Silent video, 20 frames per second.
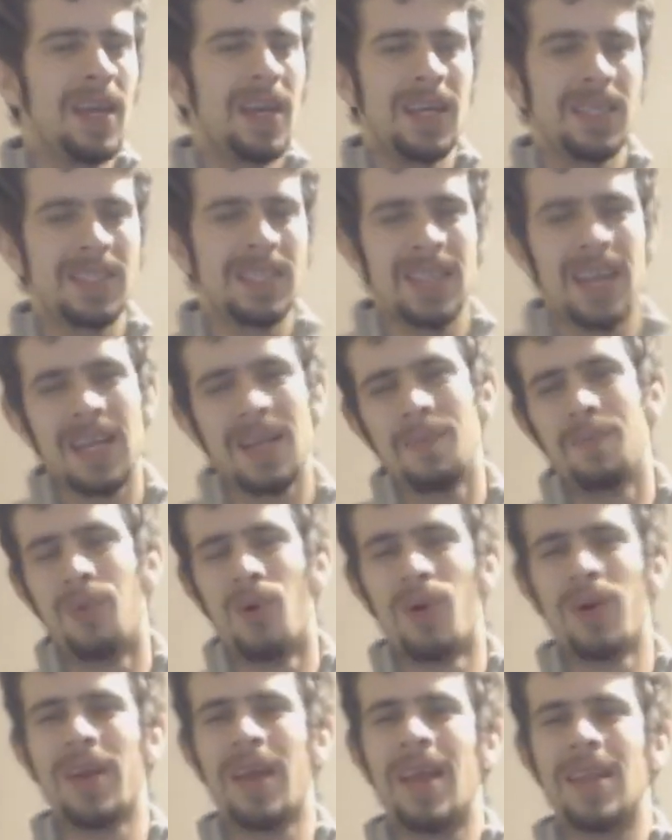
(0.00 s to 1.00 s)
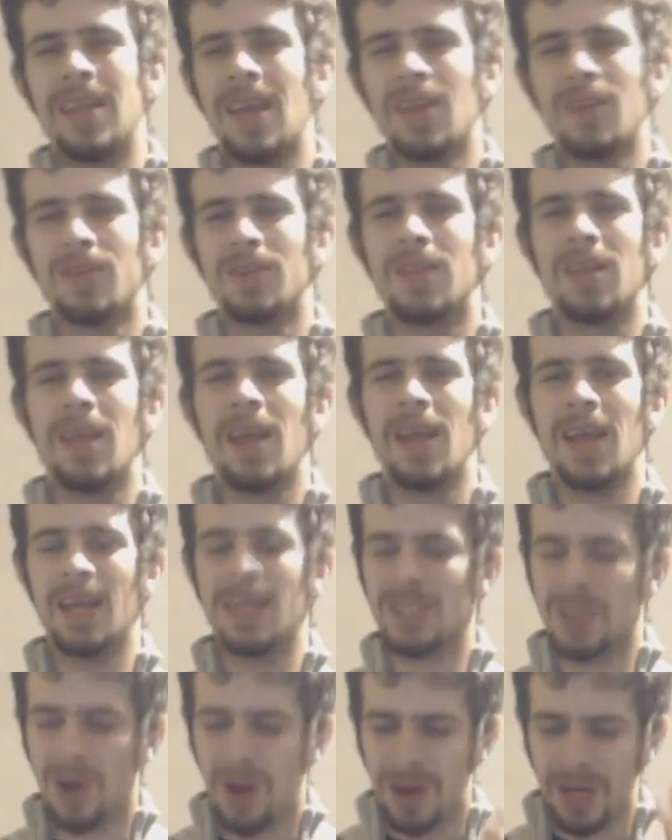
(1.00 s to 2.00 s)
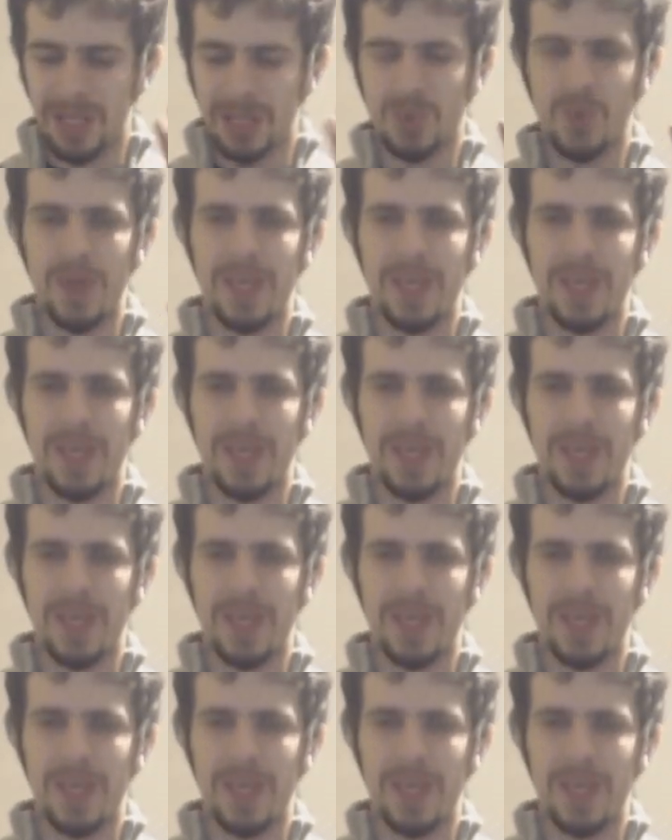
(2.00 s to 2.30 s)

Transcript: It's not important at the end of the day, as long as